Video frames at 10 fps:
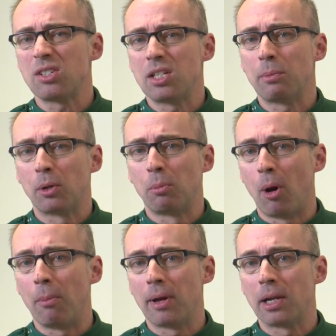the typical
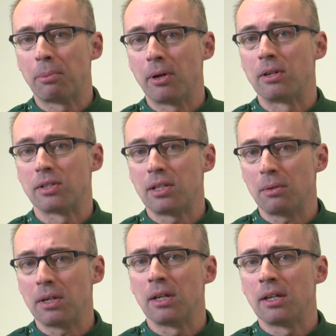pot-bellied appearance
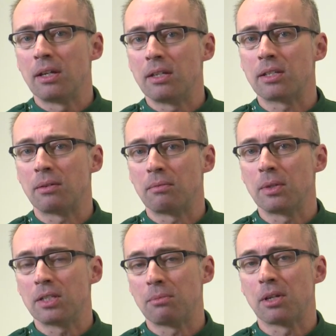that
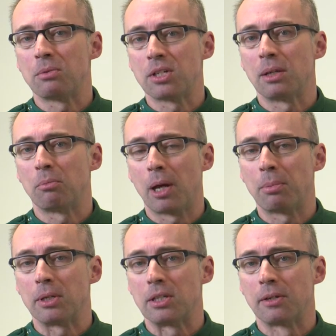we sometimes see in
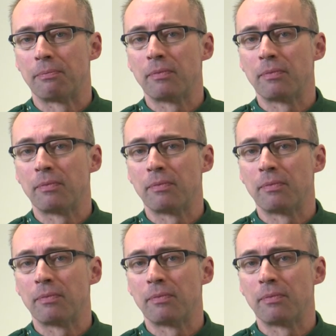puppies.